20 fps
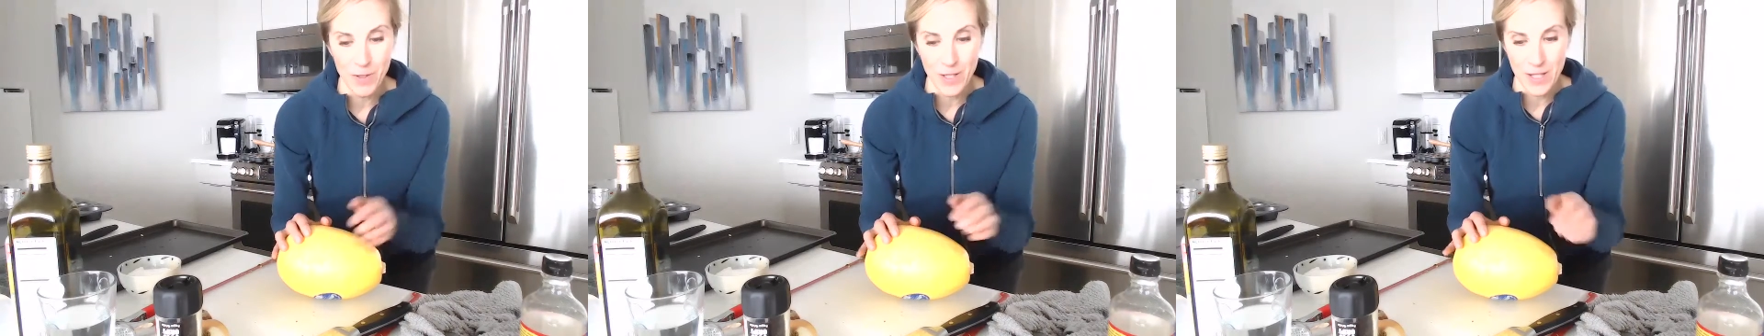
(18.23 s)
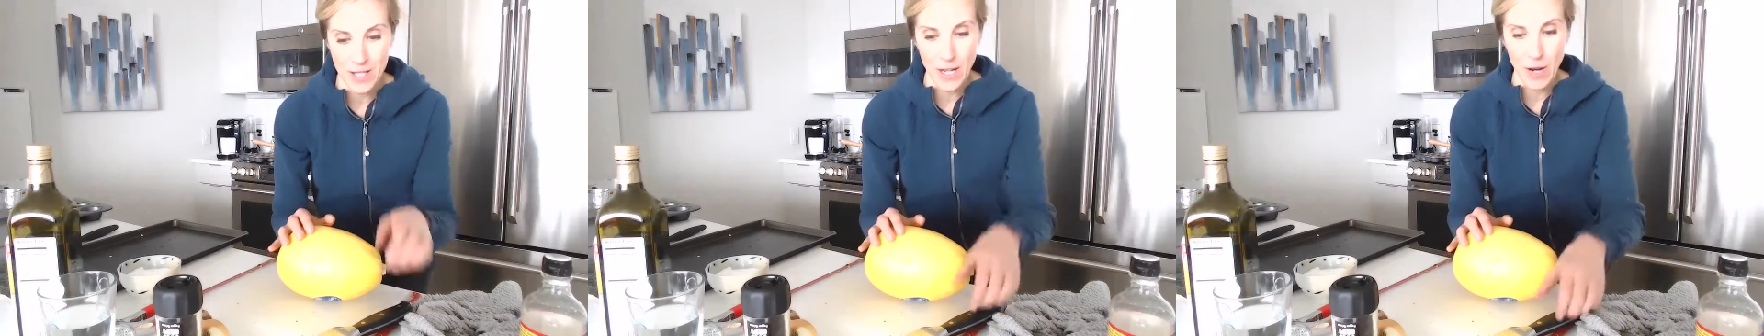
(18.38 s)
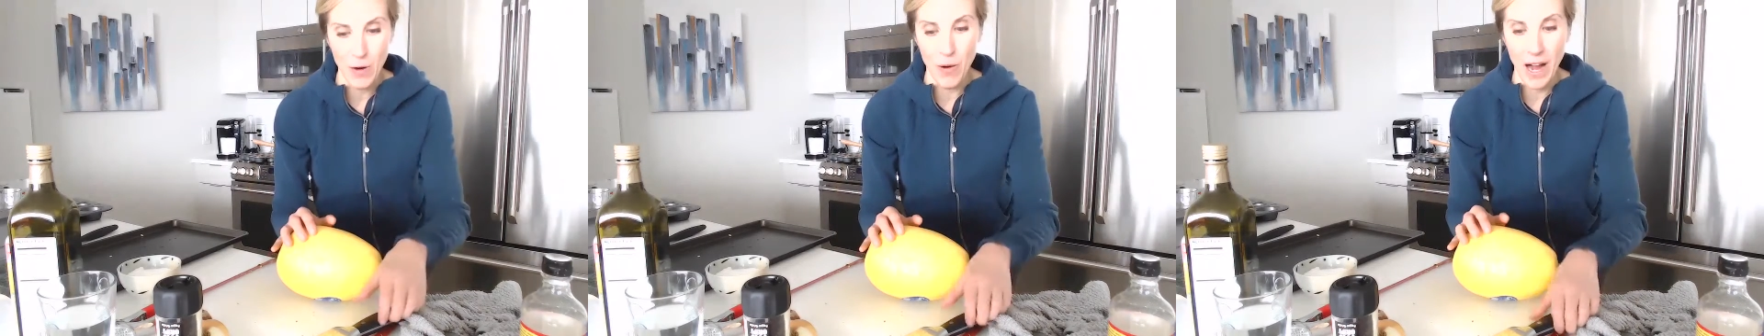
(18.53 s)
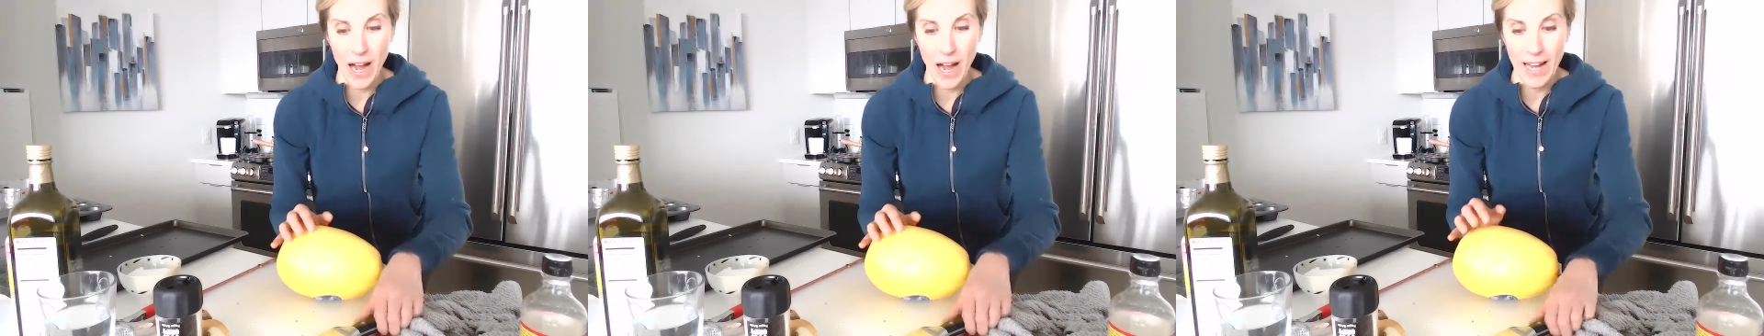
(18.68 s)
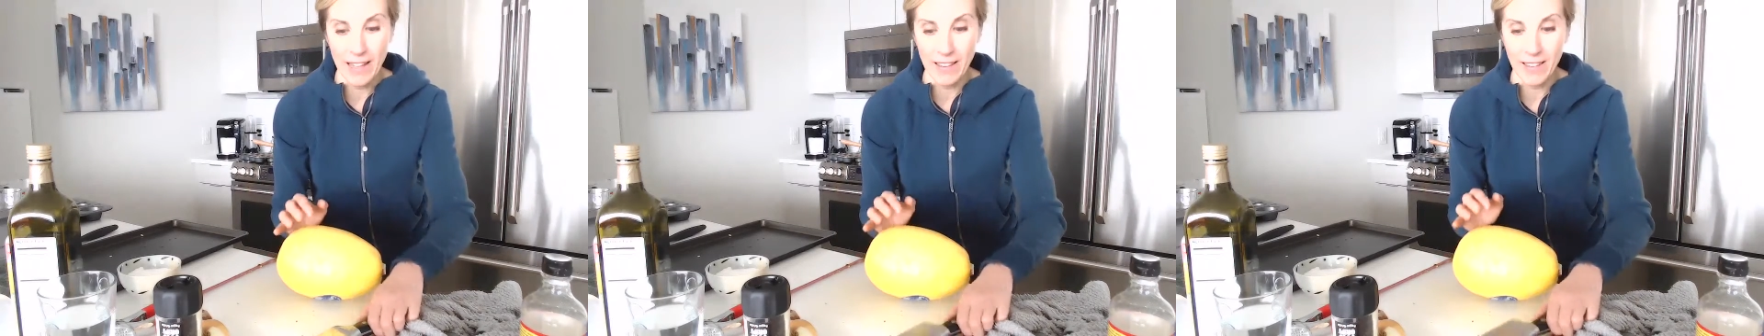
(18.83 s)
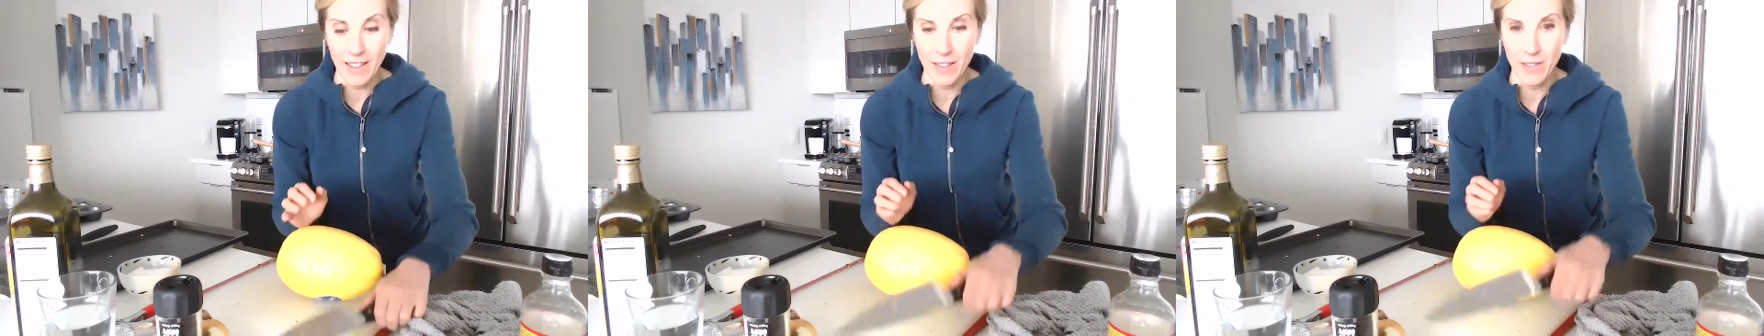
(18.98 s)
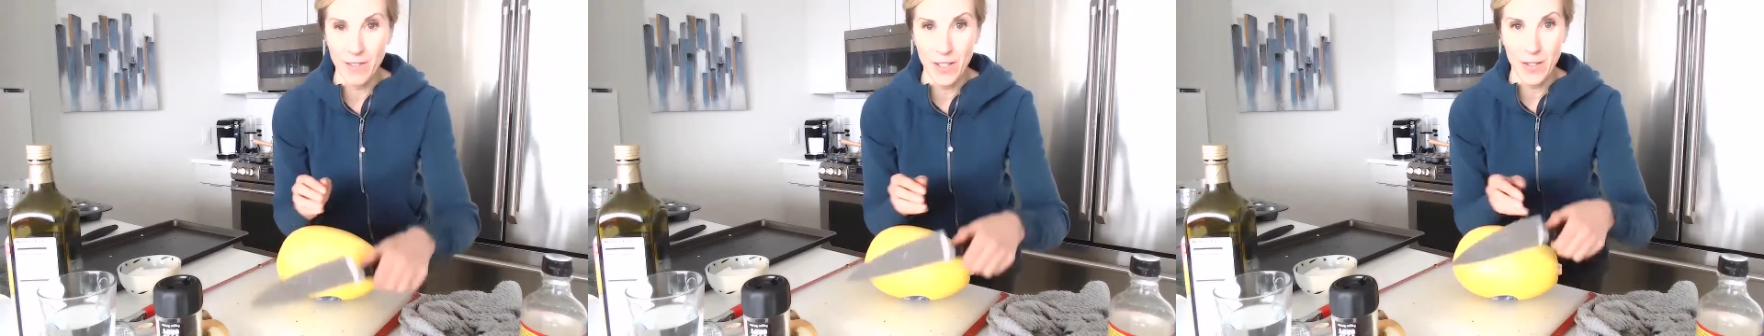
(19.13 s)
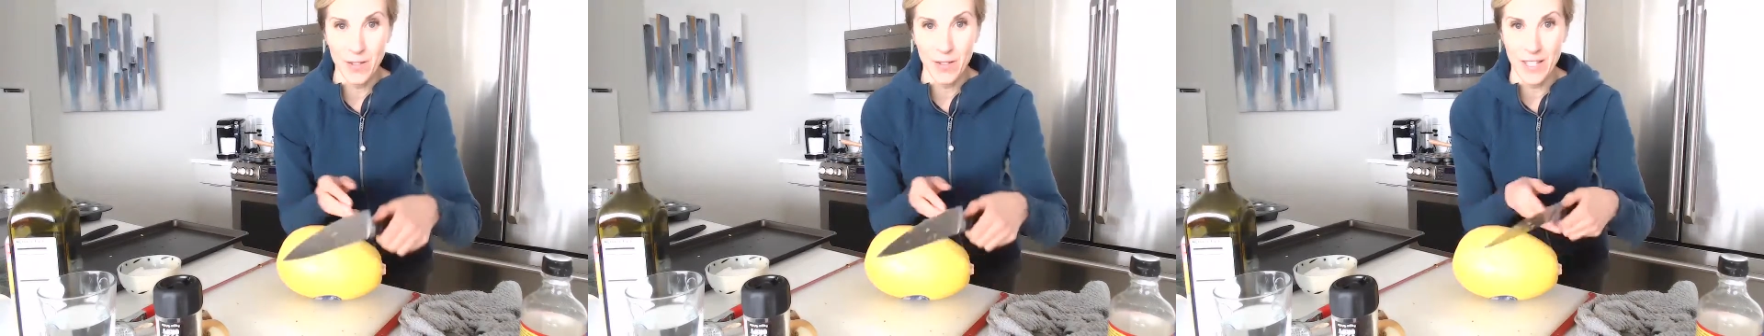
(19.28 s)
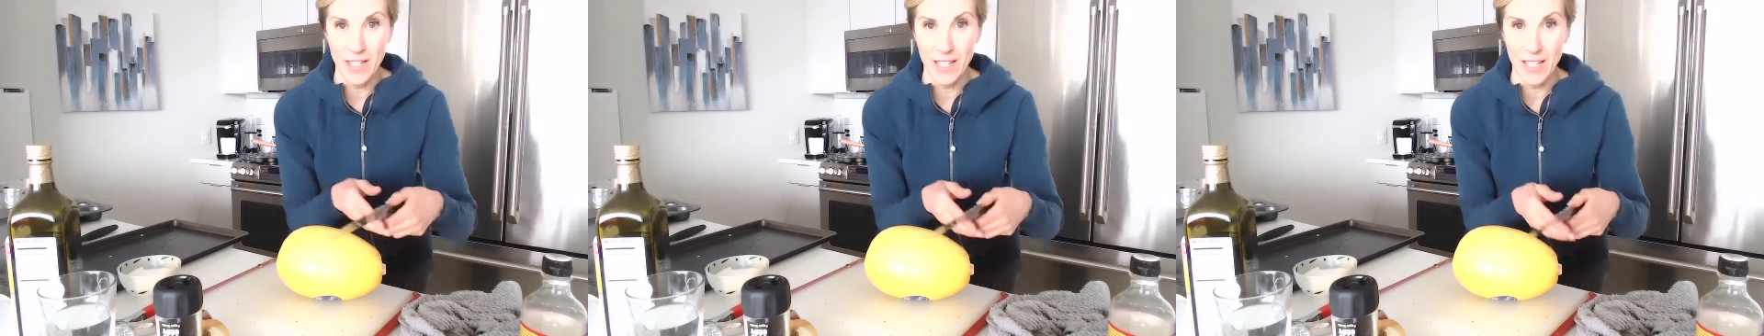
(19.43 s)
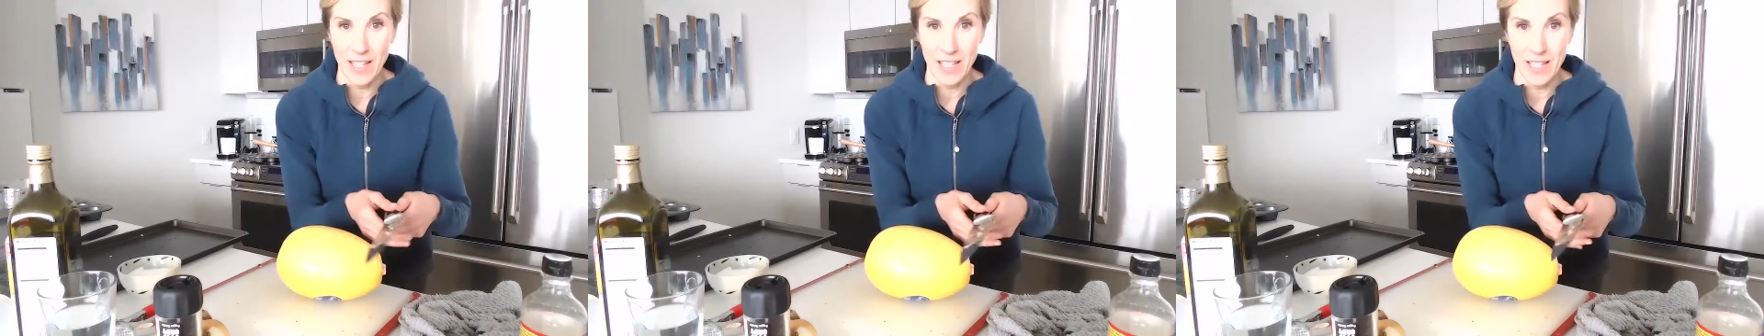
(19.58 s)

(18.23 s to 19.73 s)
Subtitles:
So I love using